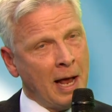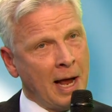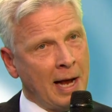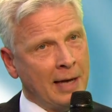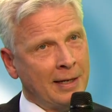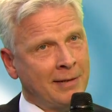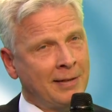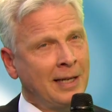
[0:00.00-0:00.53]

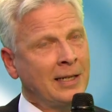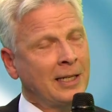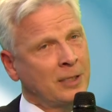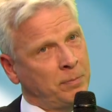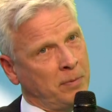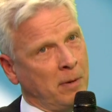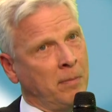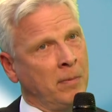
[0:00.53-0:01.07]
And I think
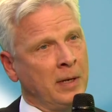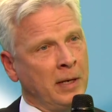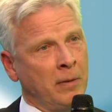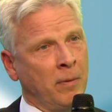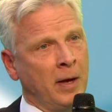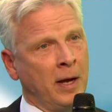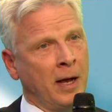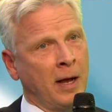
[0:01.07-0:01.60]
that's probably
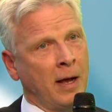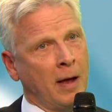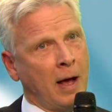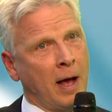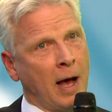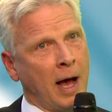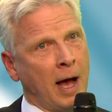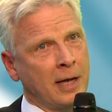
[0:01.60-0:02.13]
where
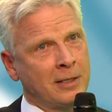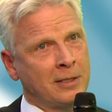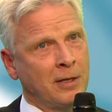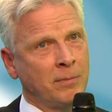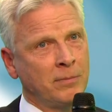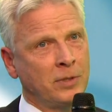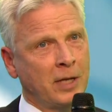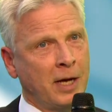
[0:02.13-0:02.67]
I
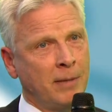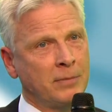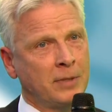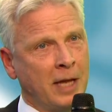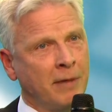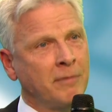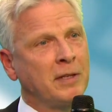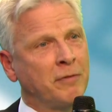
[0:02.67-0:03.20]
sometimes
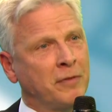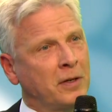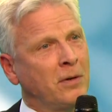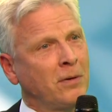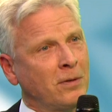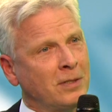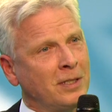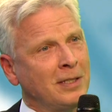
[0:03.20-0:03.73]
have
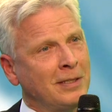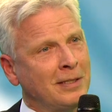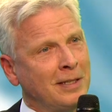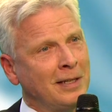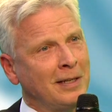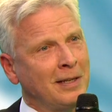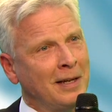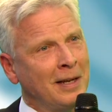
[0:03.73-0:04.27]
difficulties
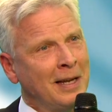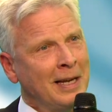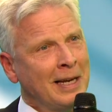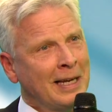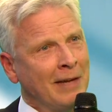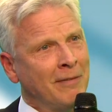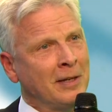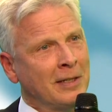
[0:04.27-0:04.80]
in
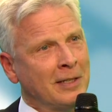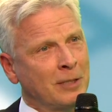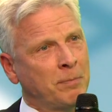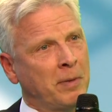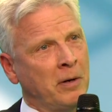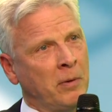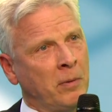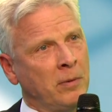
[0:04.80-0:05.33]
giving this
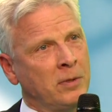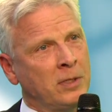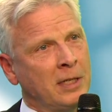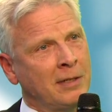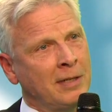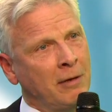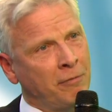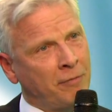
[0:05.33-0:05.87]

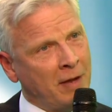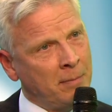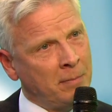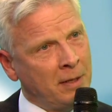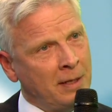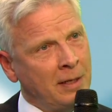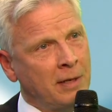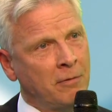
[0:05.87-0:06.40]
priority. I think
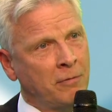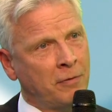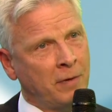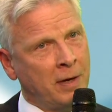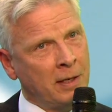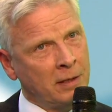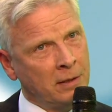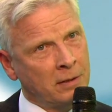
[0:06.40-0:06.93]
family and
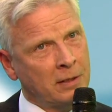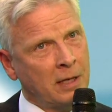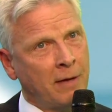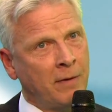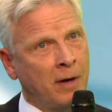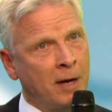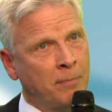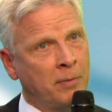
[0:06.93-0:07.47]
friends
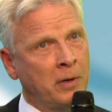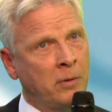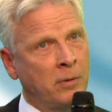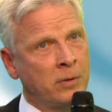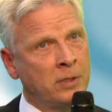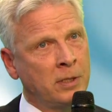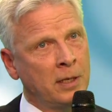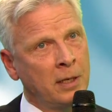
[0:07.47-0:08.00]
have high
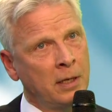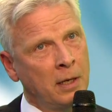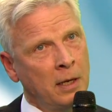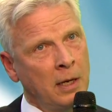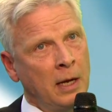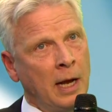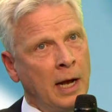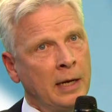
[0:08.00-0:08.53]
priority,
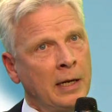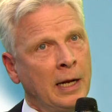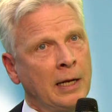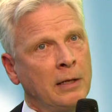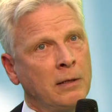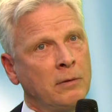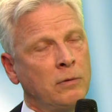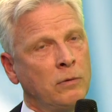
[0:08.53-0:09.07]
and
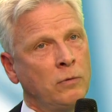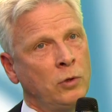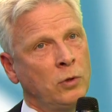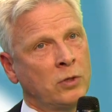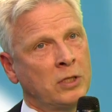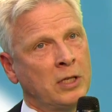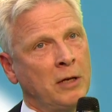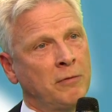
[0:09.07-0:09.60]
then
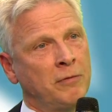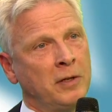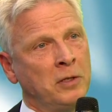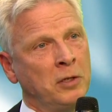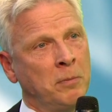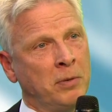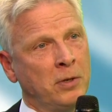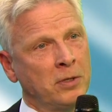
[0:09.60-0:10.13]
yourself and
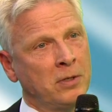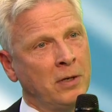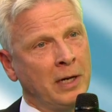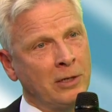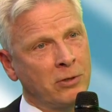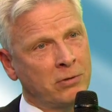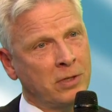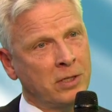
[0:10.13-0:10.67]
your personal
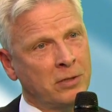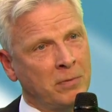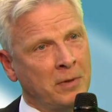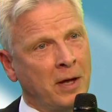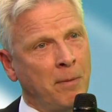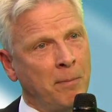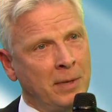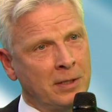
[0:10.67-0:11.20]
interest
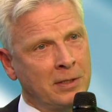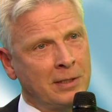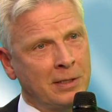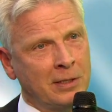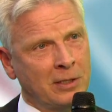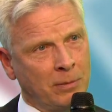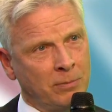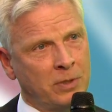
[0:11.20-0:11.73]
without
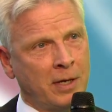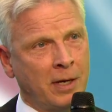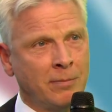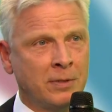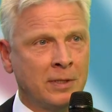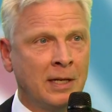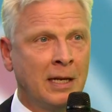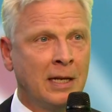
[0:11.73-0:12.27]
medicine
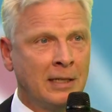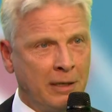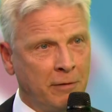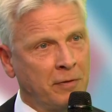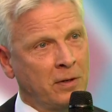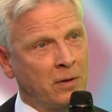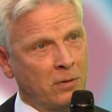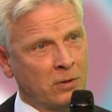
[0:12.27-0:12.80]
sometimes
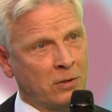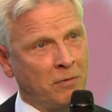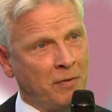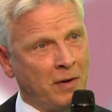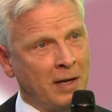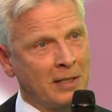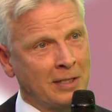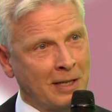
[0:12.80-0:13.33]
difficult to
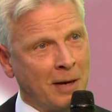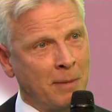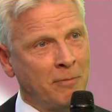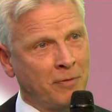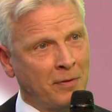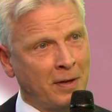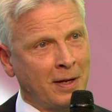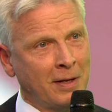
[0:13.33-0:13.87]
find time
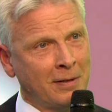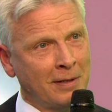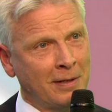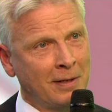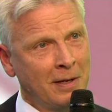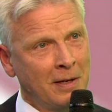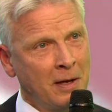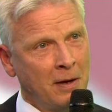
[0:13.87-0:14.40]
for that.
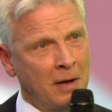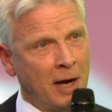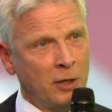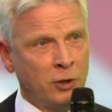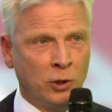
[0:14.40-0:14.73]
I, I